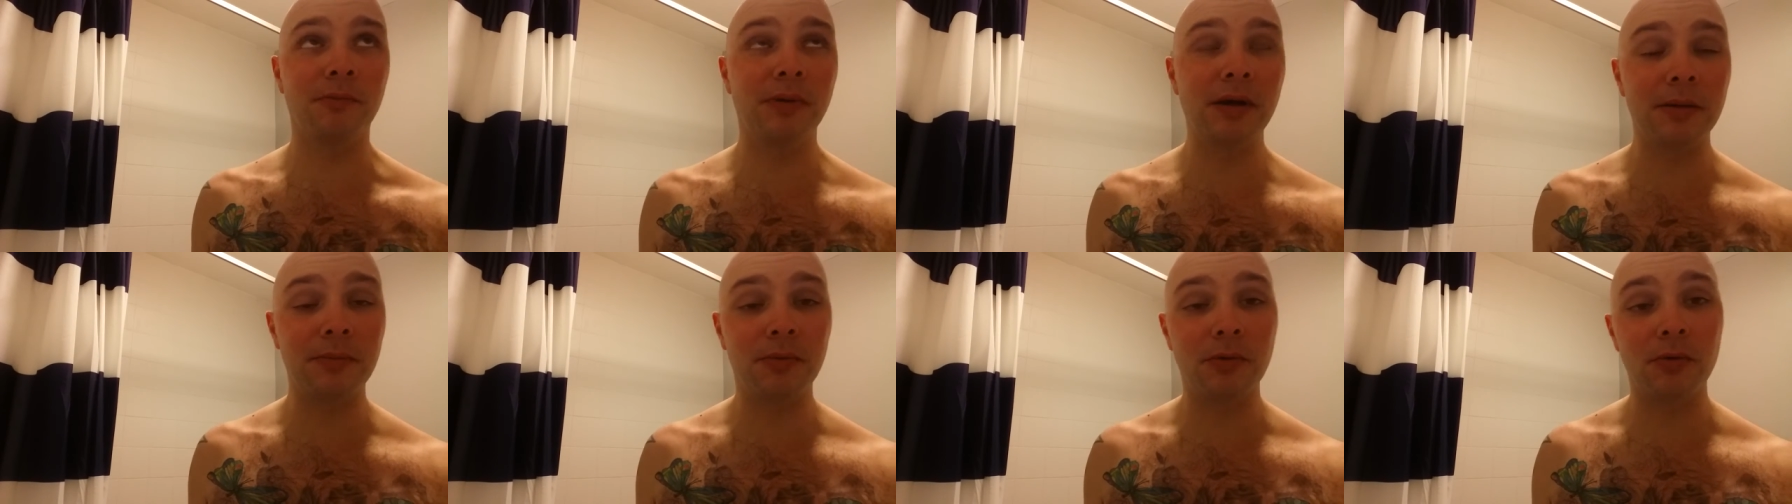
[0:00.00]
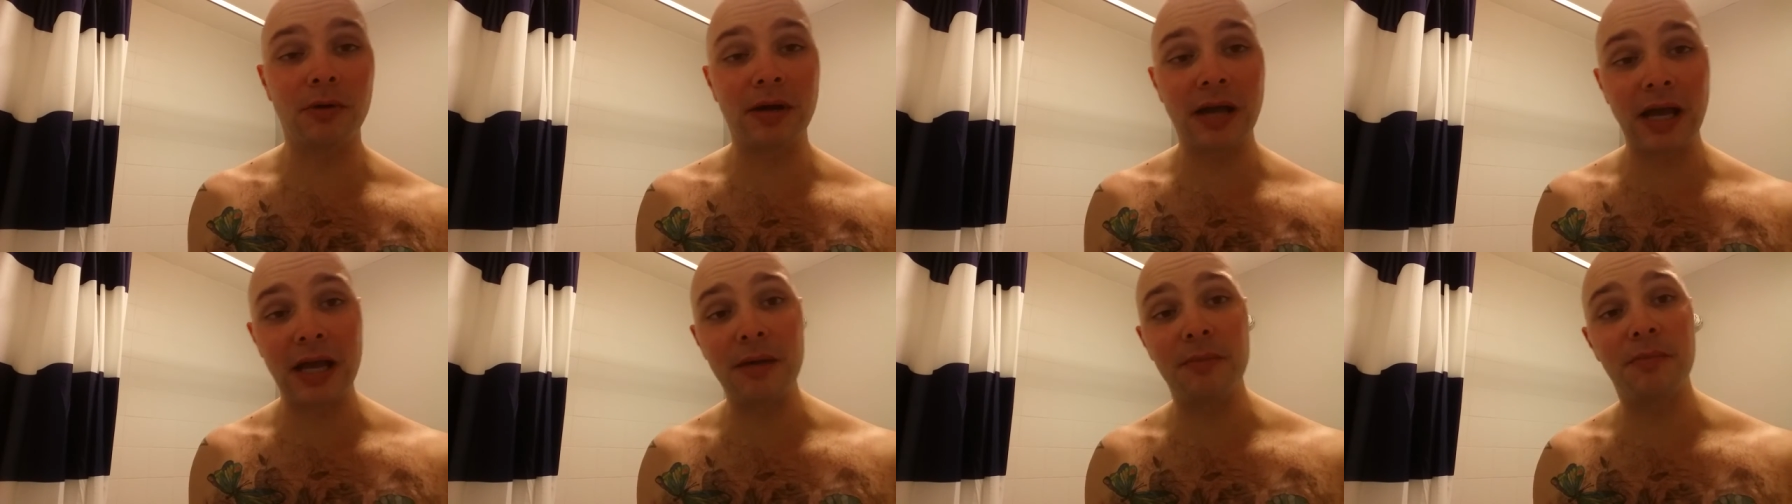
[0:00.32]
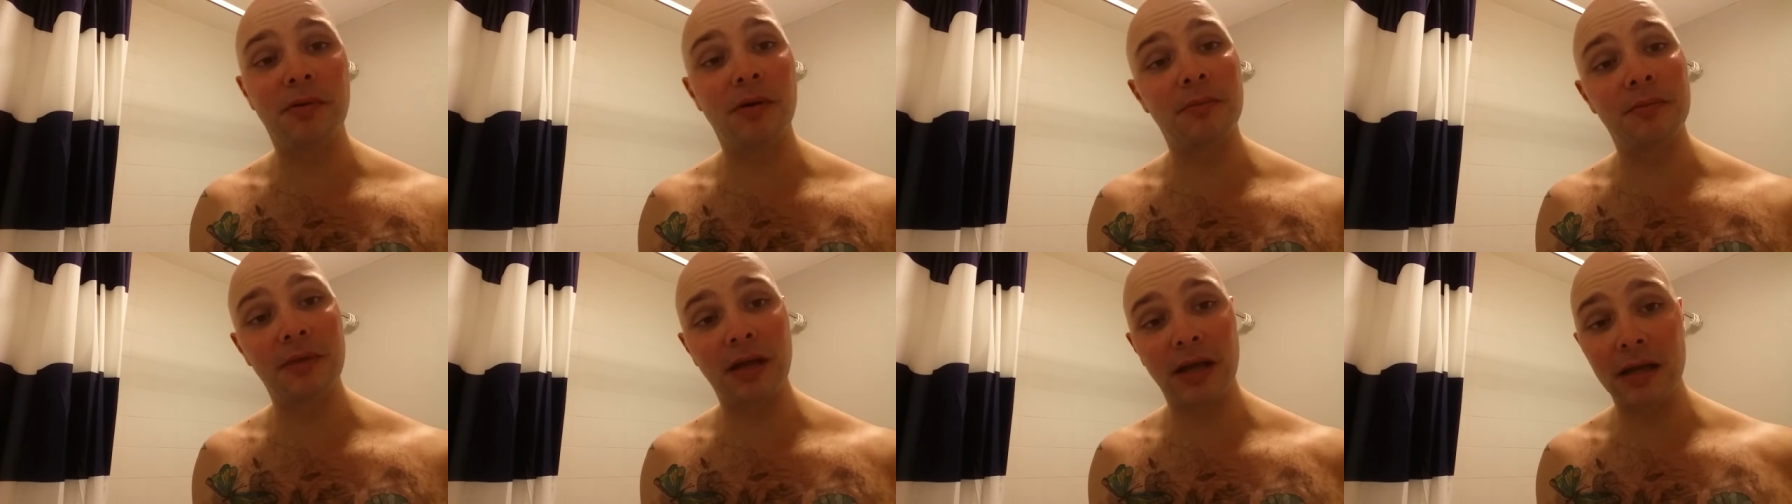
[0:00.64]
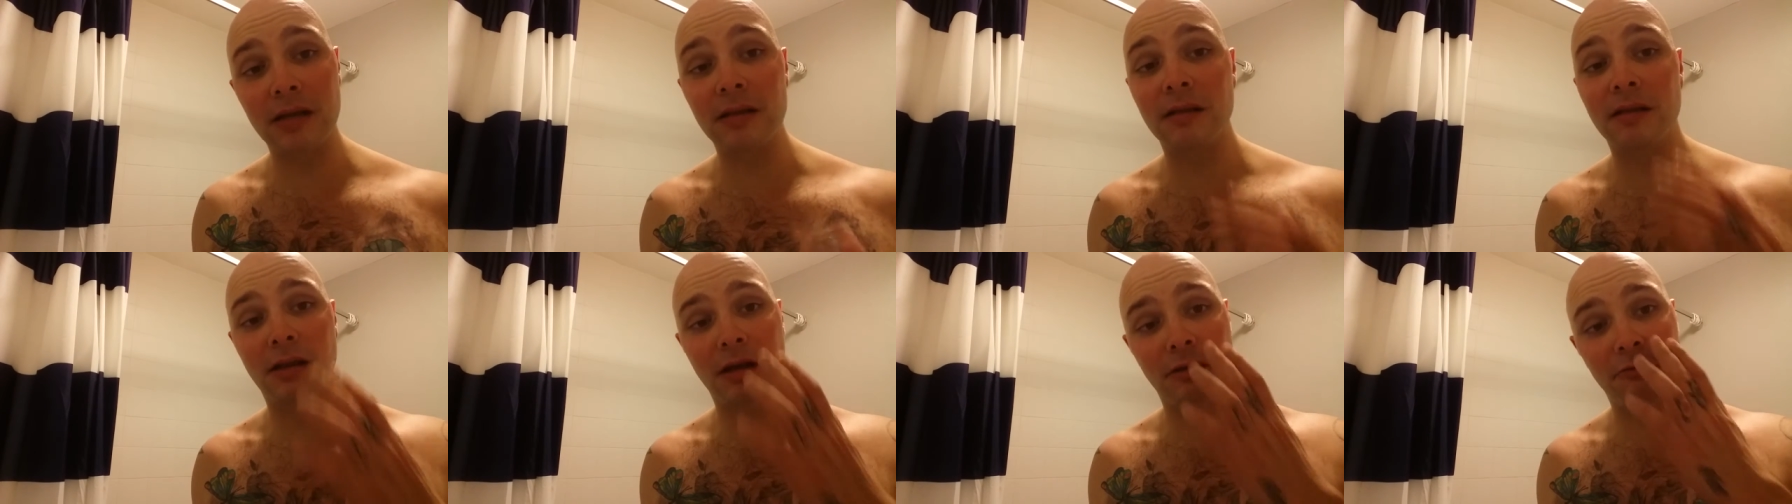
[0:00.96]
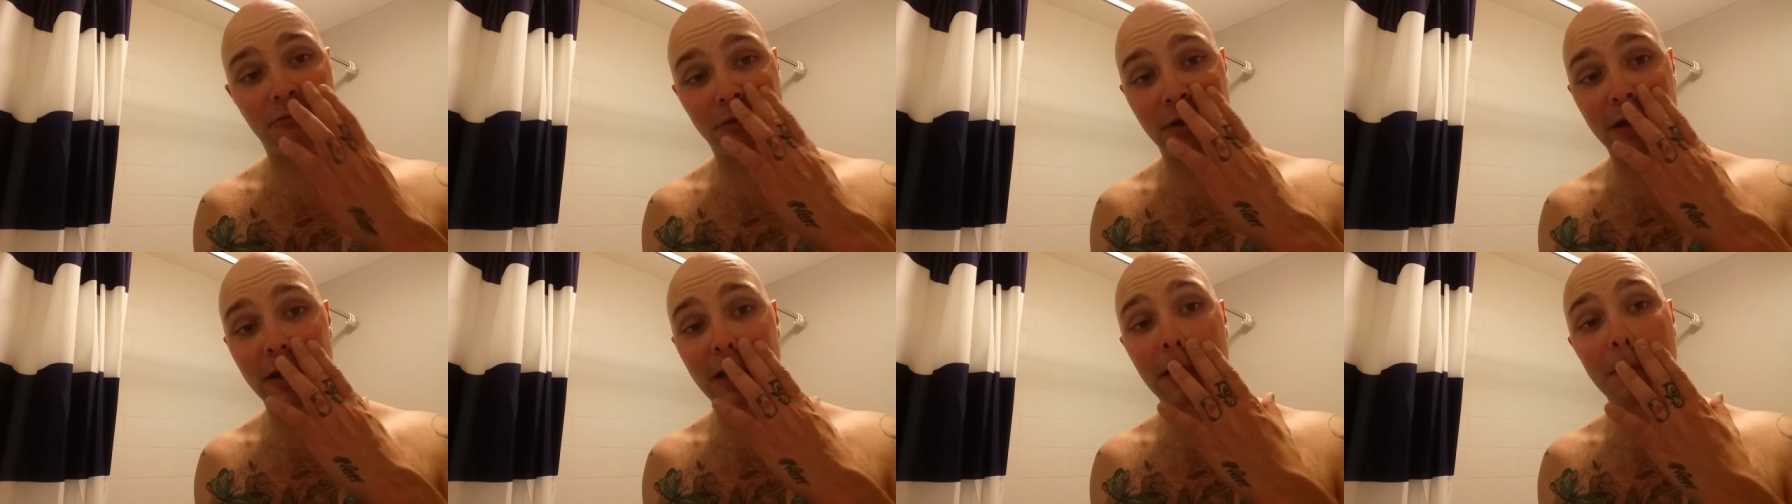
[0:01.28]
people keep them, they're
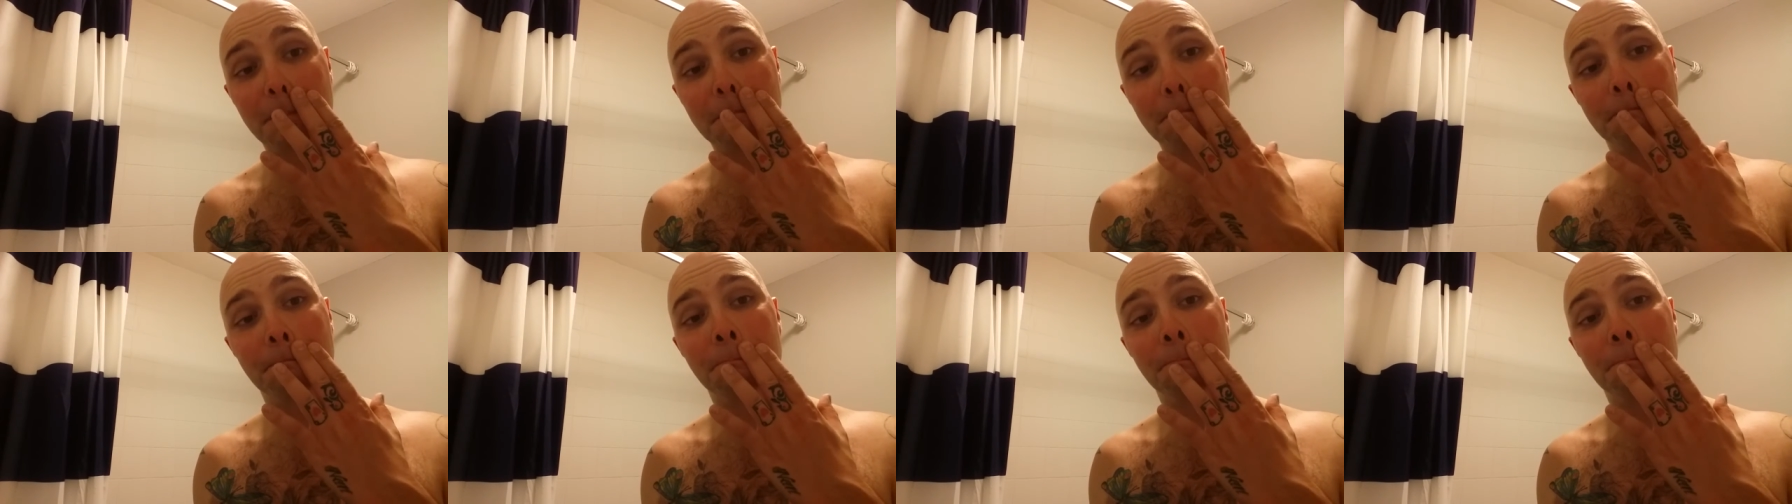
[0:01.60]
really